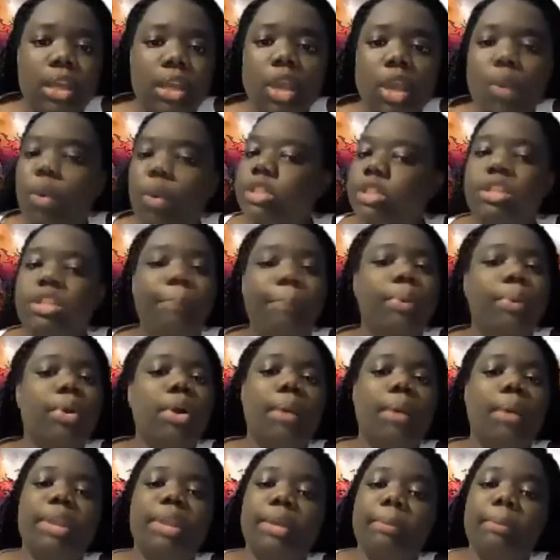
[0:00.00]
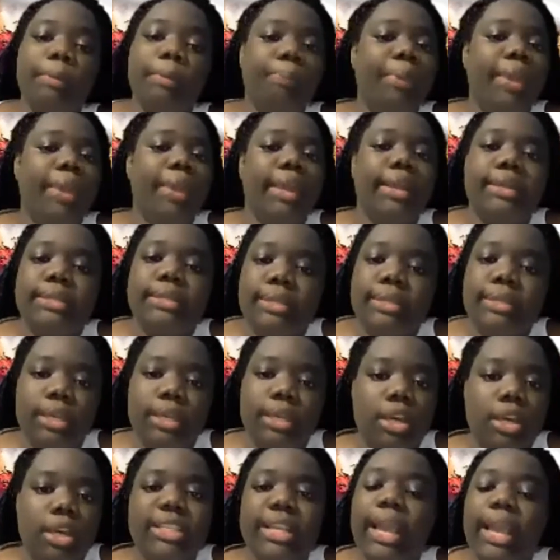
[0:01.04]
It wasn't a problem in paying the ticket
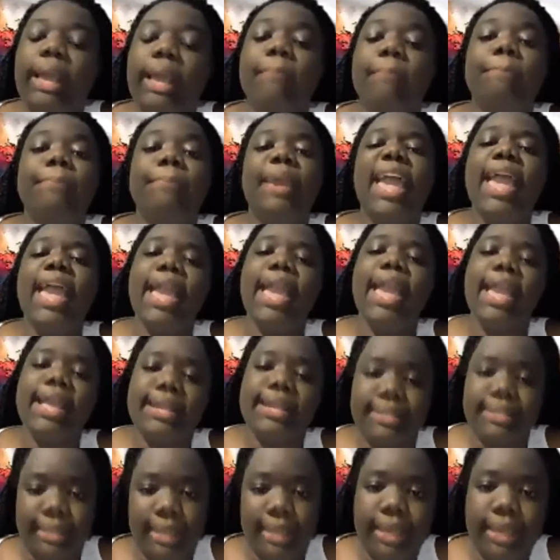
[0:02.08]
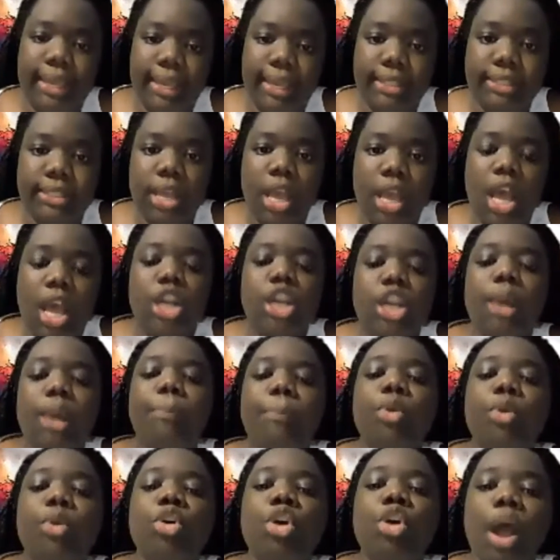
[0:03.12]
because I can pay the ticket. The
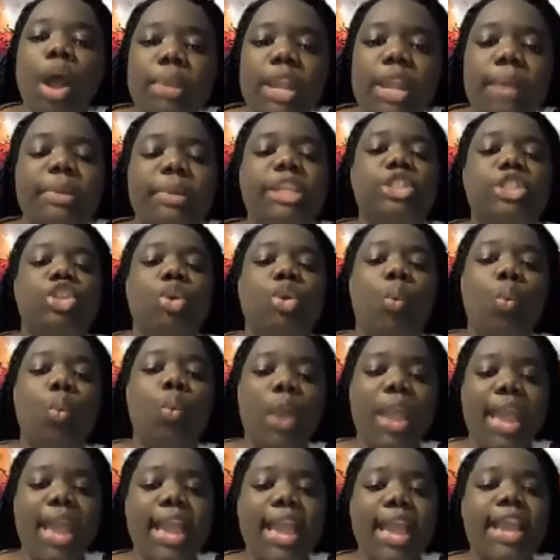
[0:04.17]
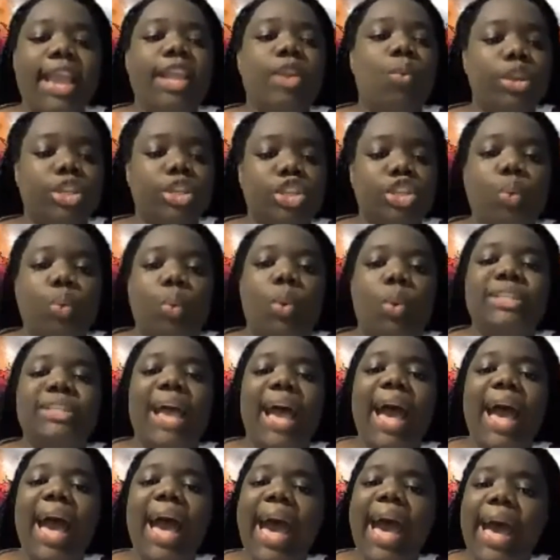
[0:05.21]
problem is the way in which it was
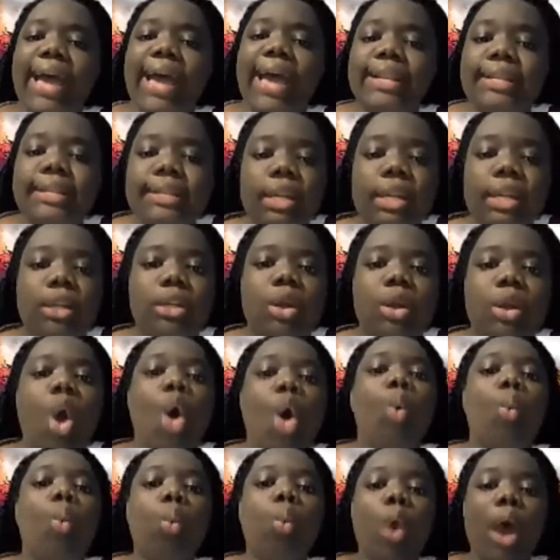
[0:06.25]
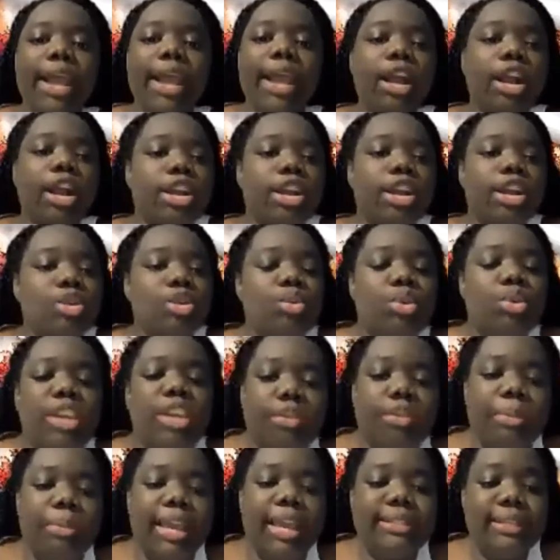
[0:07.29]
handled. Why are you
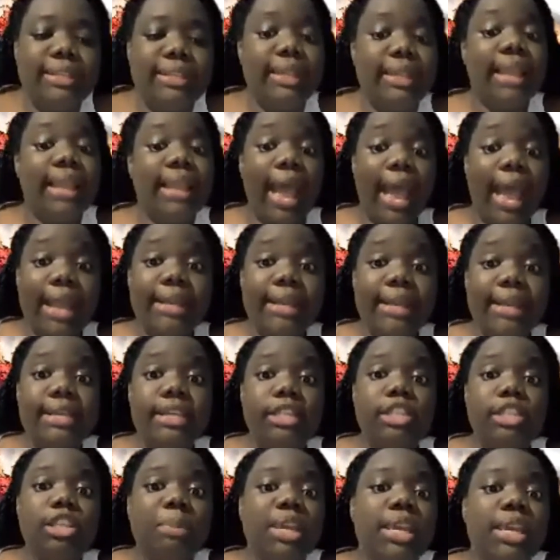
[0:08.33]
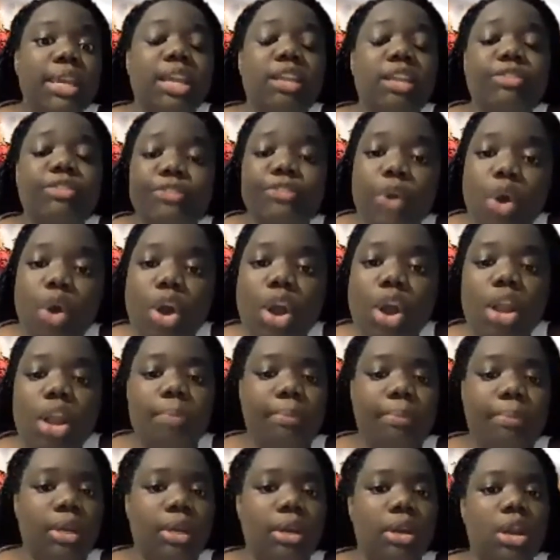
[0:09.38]
giving me a ticket? I need to be
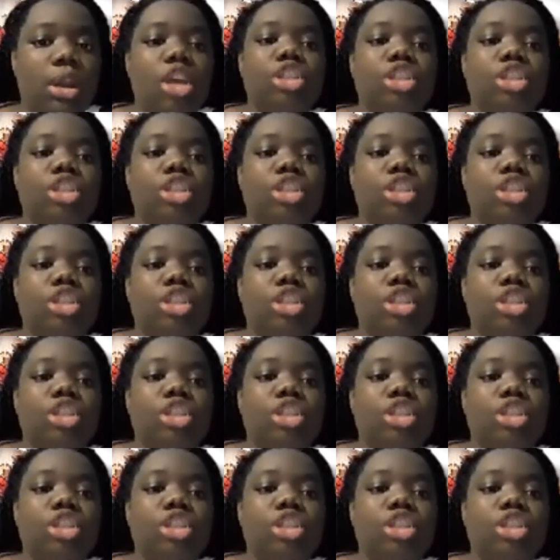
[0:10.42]
informed.